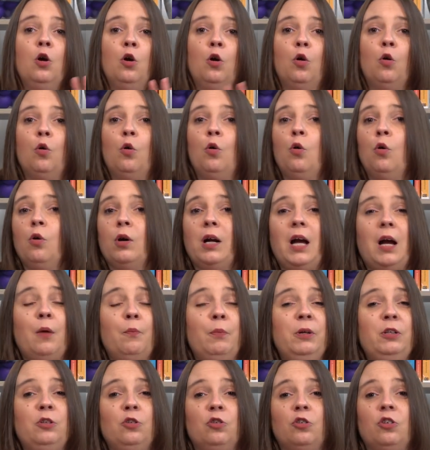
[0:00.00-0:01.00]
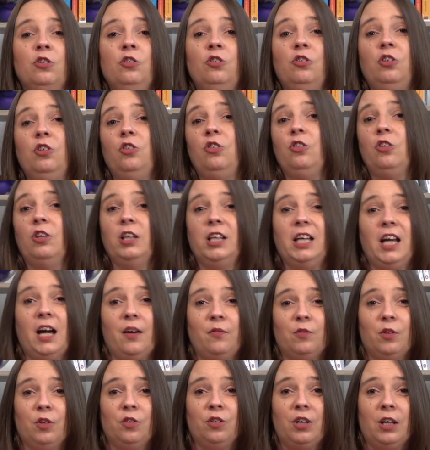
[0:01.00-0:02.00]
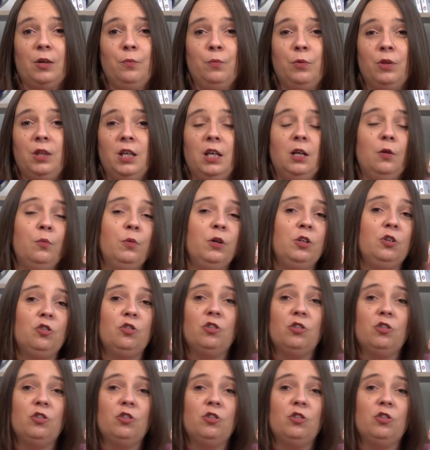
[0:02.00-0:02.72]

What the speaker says: Or can we just consistently have the same thing, which